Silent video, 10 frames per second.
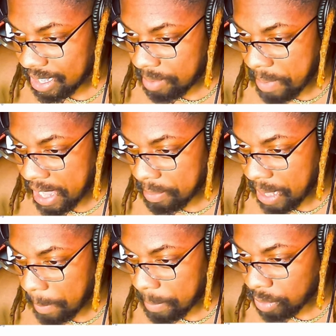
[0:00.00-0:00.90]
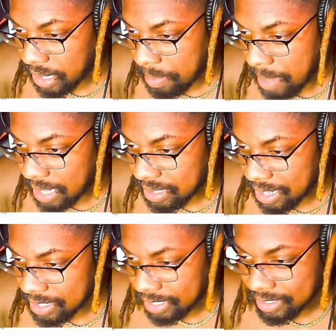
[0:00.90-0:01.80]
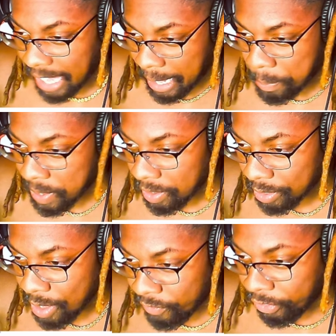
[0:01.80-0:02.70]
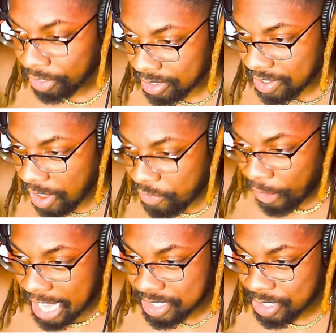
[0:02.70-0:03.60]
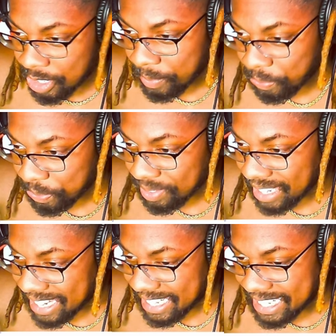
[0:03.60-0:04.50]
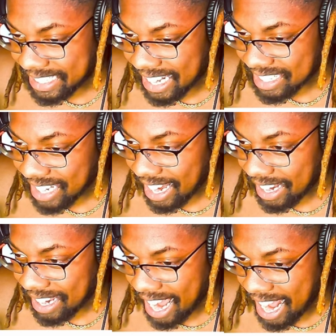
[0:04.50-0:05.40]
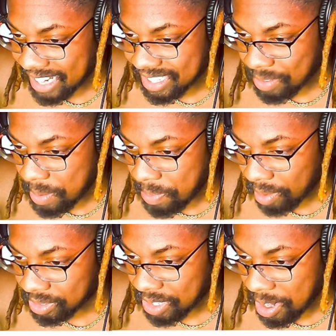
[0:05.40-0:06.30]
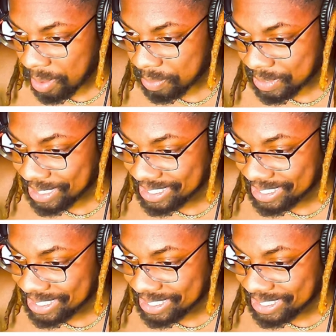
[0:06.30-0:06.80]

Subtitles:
making me a moaning mess. Gabriel, faster! He did as I asked, then we both cummed.